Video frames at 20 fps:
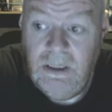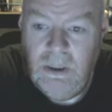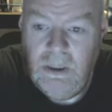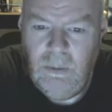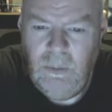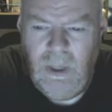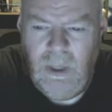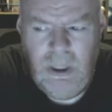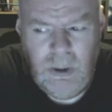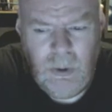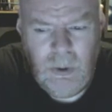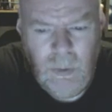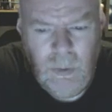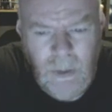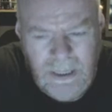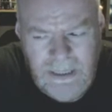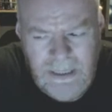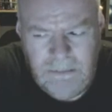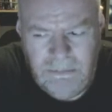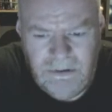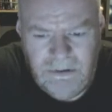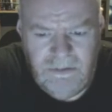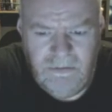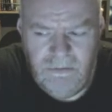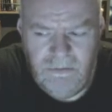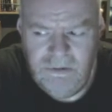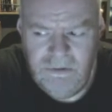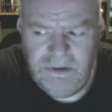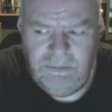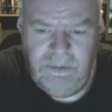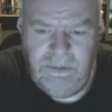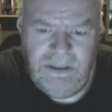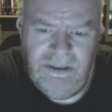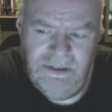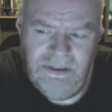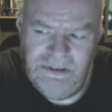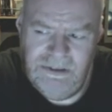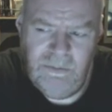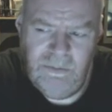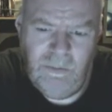a quiet month for us
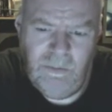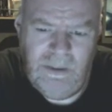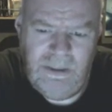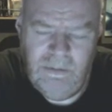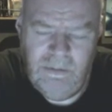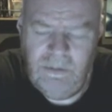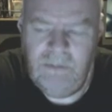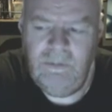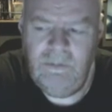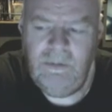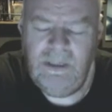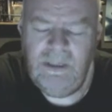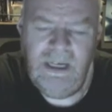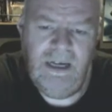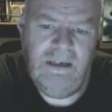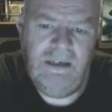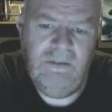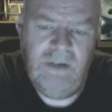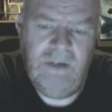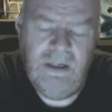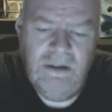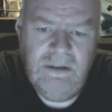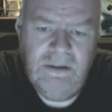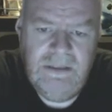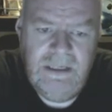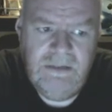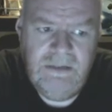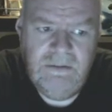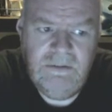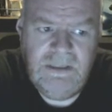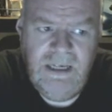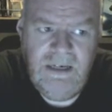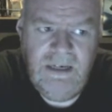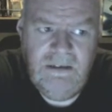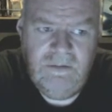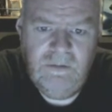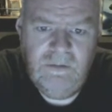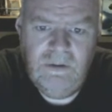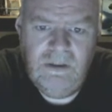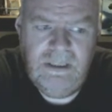because we kind of are now kind
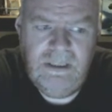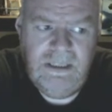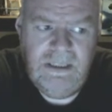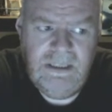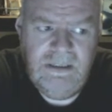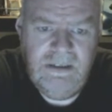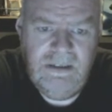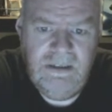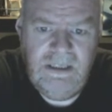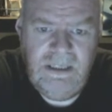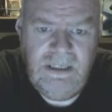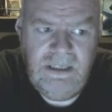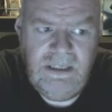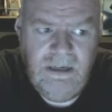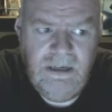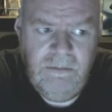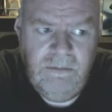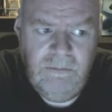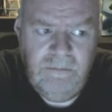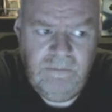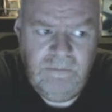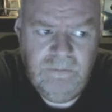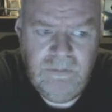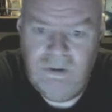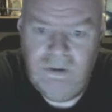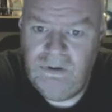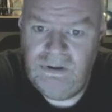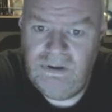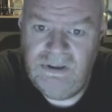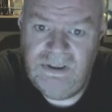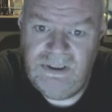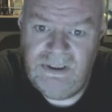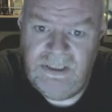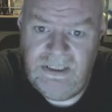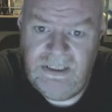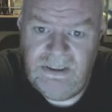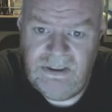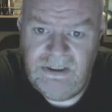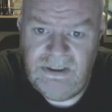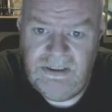of looking into the production
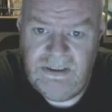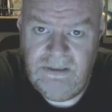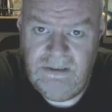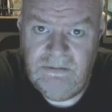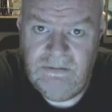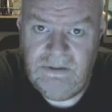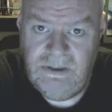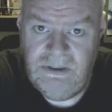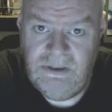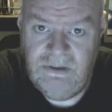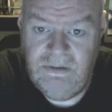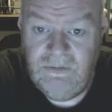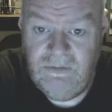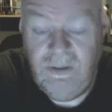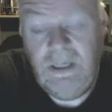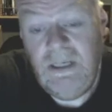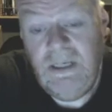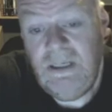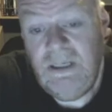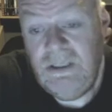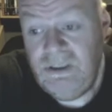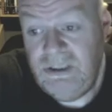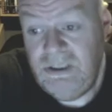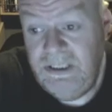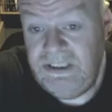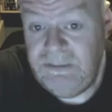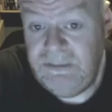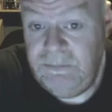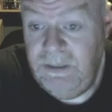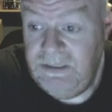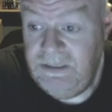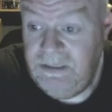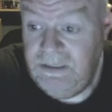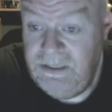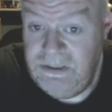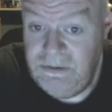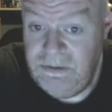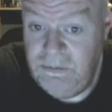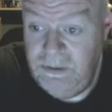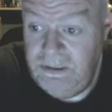stages now and stuff. Jade's back
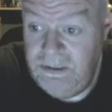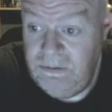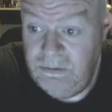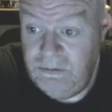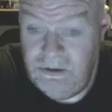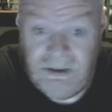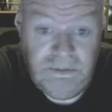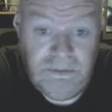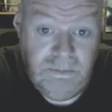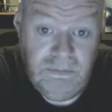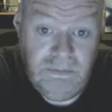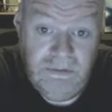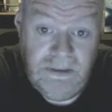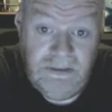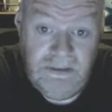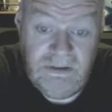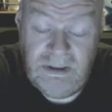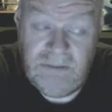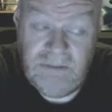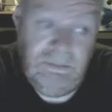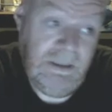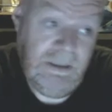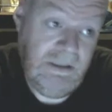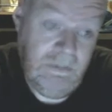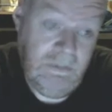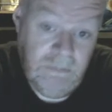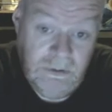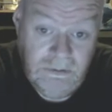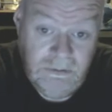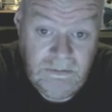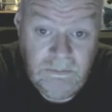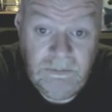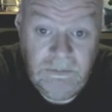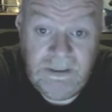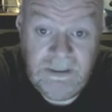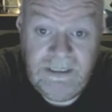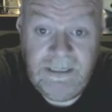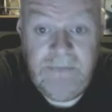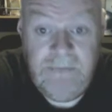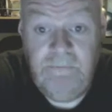next week, which is brilliant. She's back on board on
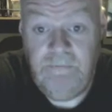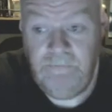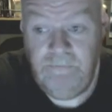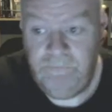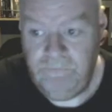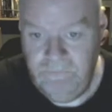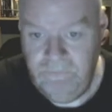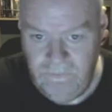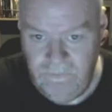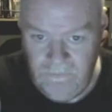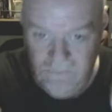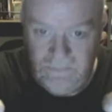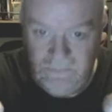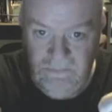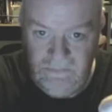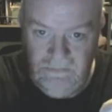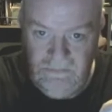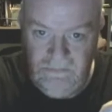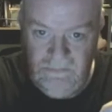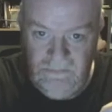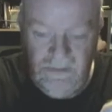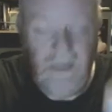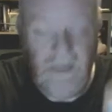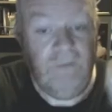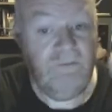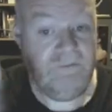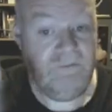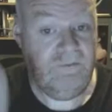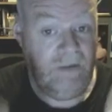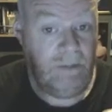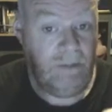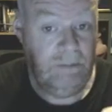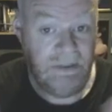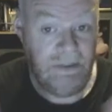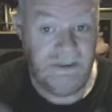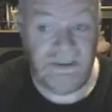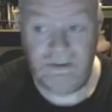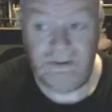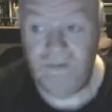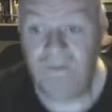Monday.
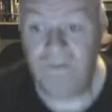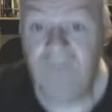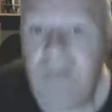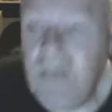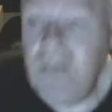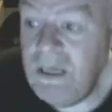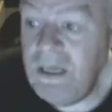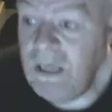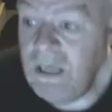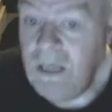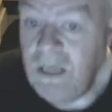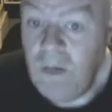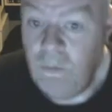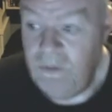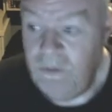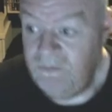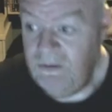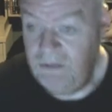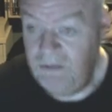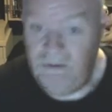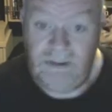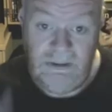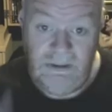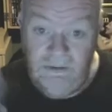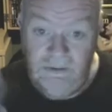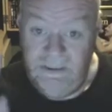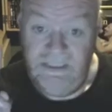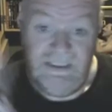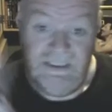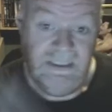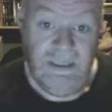Fabulous stuff. We've now got 2 days to get